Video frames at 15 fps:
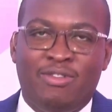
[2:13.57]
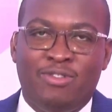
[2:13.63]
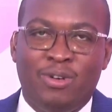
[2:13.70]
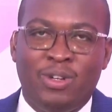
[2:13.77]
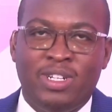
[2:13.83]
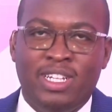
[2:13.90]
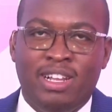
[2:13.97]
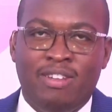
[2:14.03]

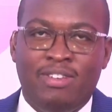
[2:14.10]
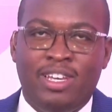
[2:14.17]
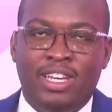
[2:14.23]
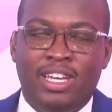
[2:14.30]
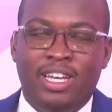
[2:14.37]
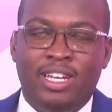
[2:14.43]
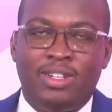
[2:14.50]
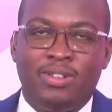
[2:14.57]
for
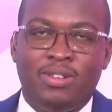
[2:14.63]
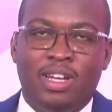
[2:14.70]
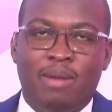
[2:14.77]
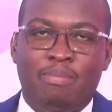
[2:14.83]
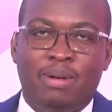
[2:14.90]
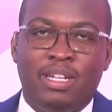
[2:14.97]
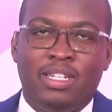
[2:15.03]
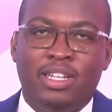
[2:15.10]
delving into
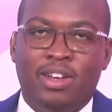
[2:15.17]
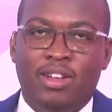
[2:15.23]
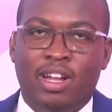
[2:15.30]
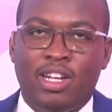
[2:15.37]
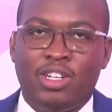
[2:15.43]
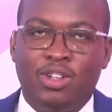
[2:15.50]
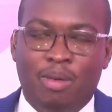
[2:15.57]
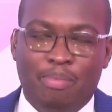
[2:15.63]
that
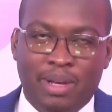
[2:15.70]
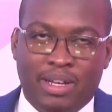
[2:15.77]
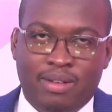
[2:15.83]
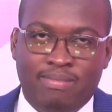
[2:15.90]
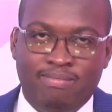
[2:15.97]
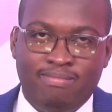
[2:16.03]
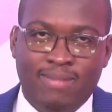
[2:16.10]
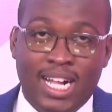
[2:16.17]
particular topic.
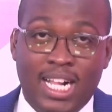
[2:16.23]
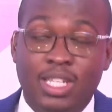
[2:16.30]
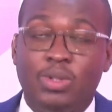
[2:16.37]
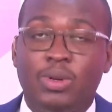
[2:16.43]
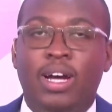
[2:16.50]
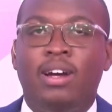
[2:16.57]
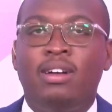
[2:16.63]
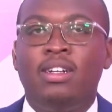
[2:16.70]

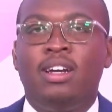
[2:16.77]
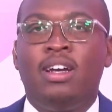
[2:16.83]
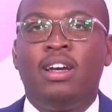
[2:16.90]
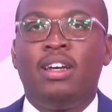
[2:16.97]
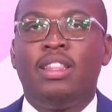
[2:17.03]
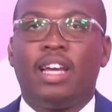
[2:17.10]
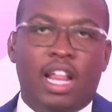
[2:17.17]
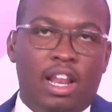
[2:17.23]
Elsewhere,
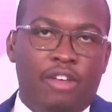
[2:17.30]
the